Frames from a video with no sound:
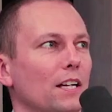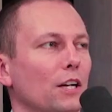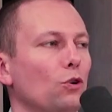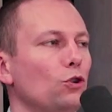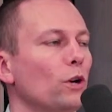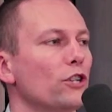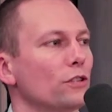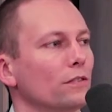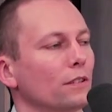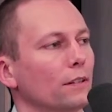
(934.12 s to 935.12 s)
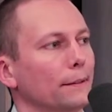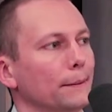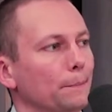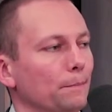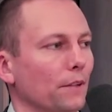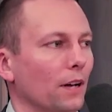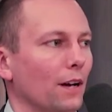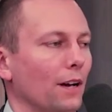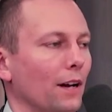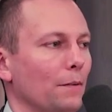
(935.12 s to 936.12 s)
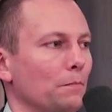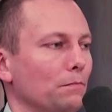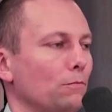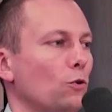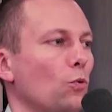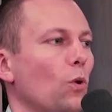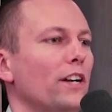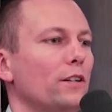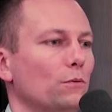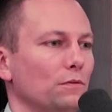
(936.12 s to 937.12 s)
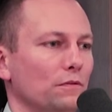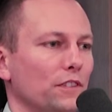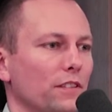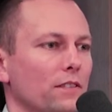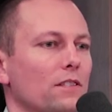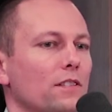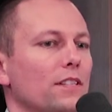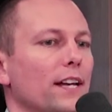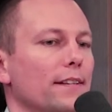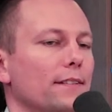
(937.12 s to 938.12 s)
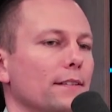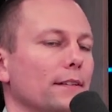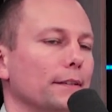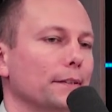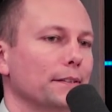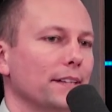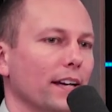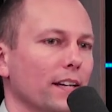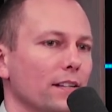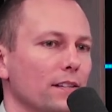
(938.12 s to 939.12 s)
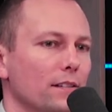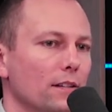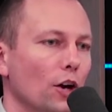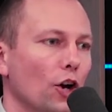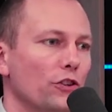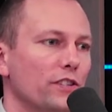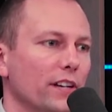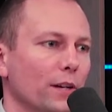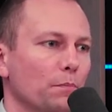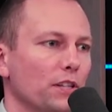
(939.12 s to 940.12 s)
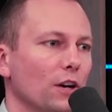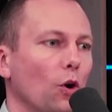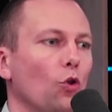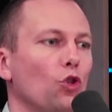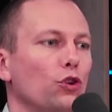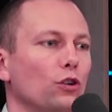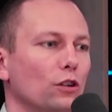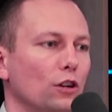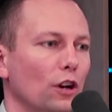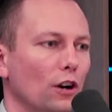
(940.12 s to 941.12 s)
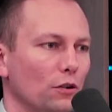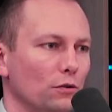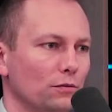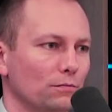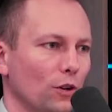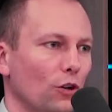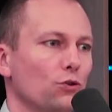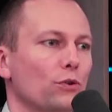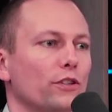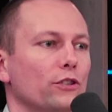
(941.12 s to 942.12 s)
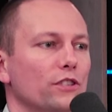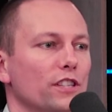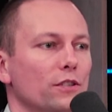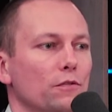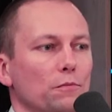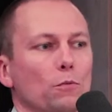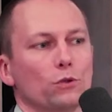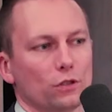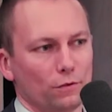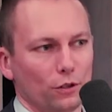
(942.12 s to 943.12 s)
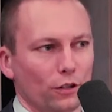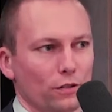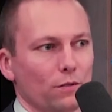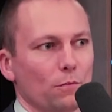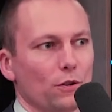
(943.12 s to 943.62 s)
Good question. I'm quite convinced that there is an ERP on the cloud answering the needs of most of the customer.